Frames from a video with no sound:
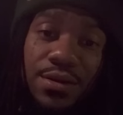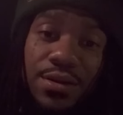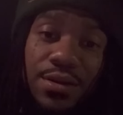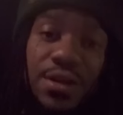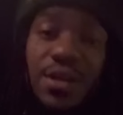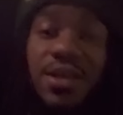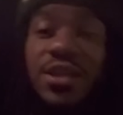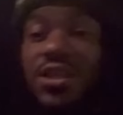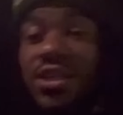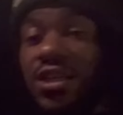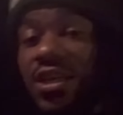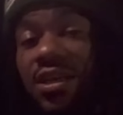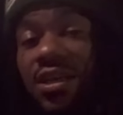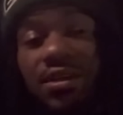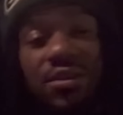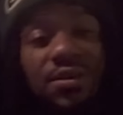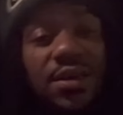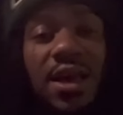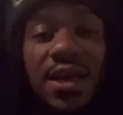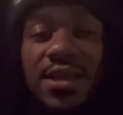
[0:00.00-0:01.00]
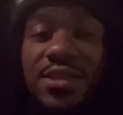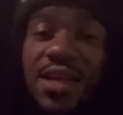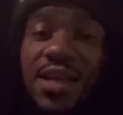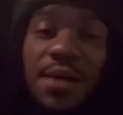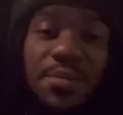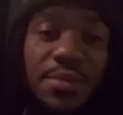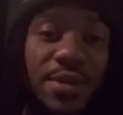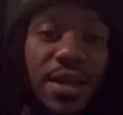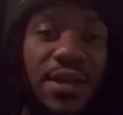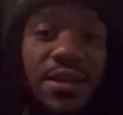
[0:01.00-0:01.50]
You cheat. You can't
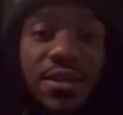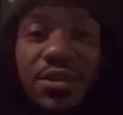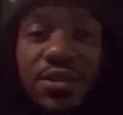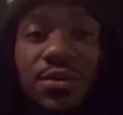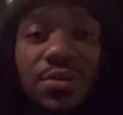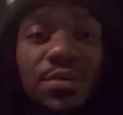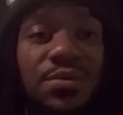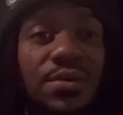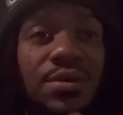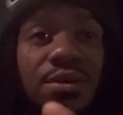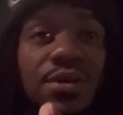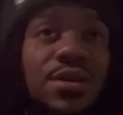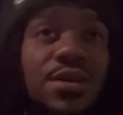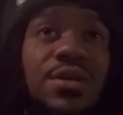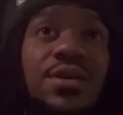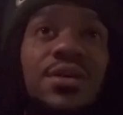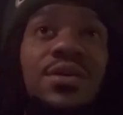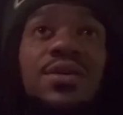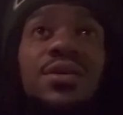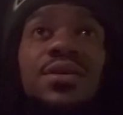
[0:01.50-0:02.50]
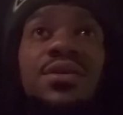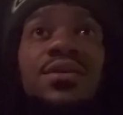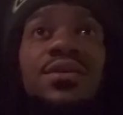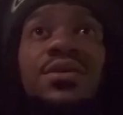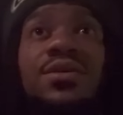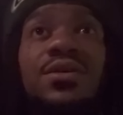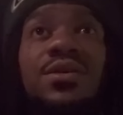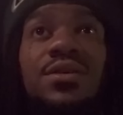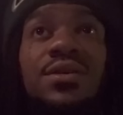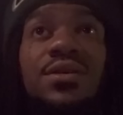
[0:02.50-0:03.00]
stop that. So
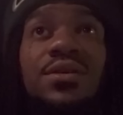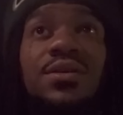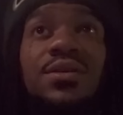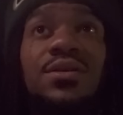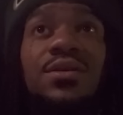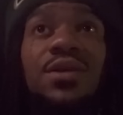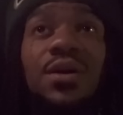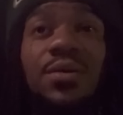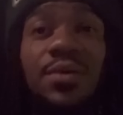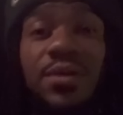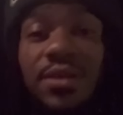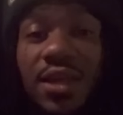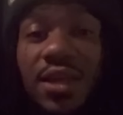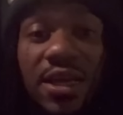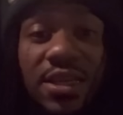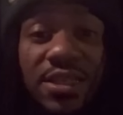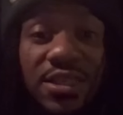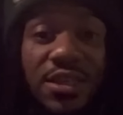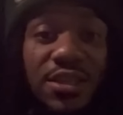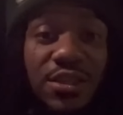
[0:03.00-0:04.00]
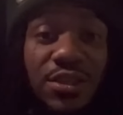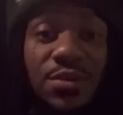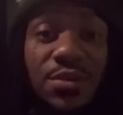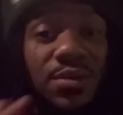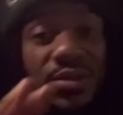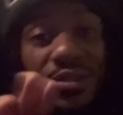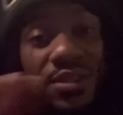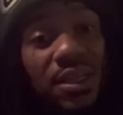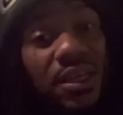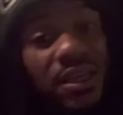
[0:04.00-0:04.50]
the only thing she can do
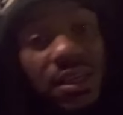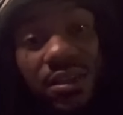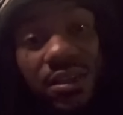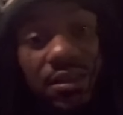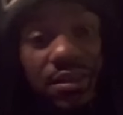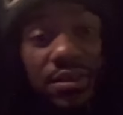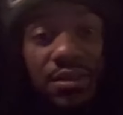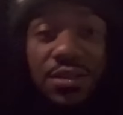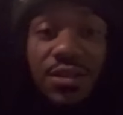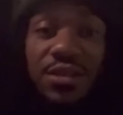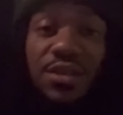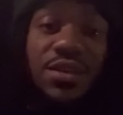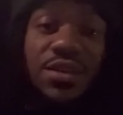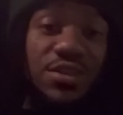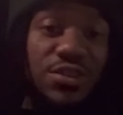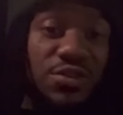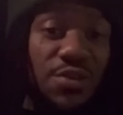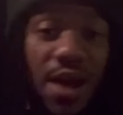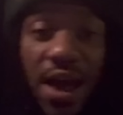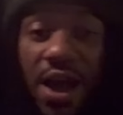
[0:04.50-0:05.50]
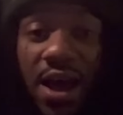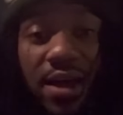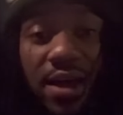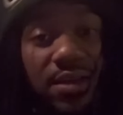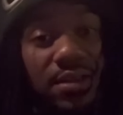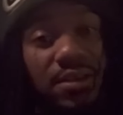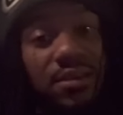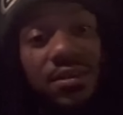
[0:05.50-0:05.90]
is leave you. She done tried.